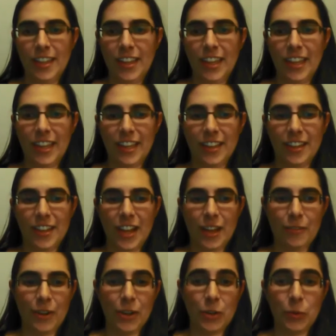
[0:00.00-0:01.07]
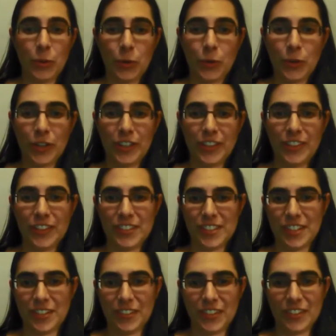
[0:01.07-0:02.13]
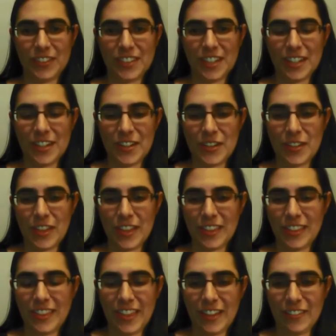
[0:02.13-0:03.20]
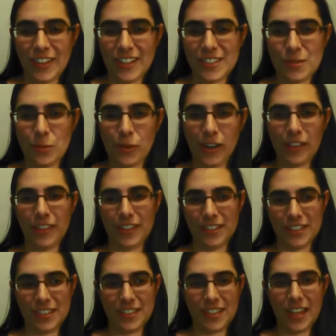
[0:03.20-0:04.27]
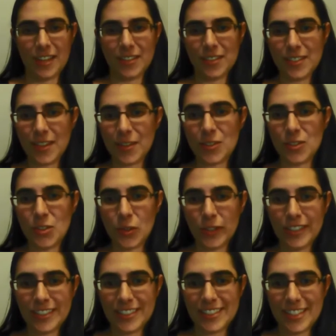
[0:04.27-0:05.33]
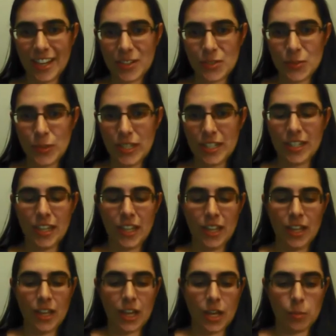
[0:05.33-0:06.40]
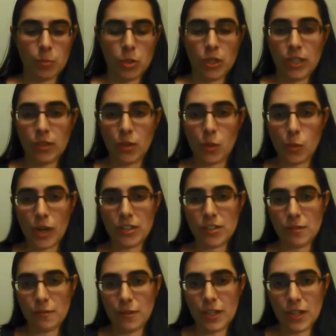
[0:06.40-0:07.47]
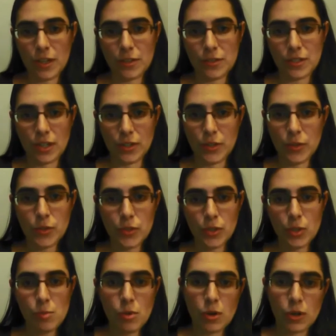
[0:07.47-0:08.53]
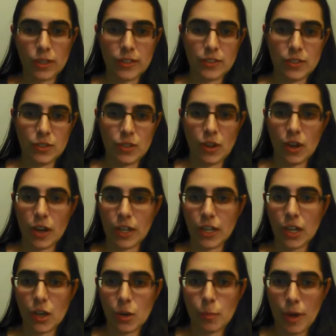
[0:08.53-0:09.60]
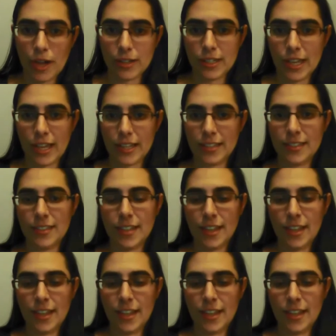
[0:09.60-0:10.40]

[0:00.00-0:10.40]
And I've already recorded those interviews, and I know that they've got some great things to say. So join us next week. You can either watch the videos on YouTube or listen to the audio podcast.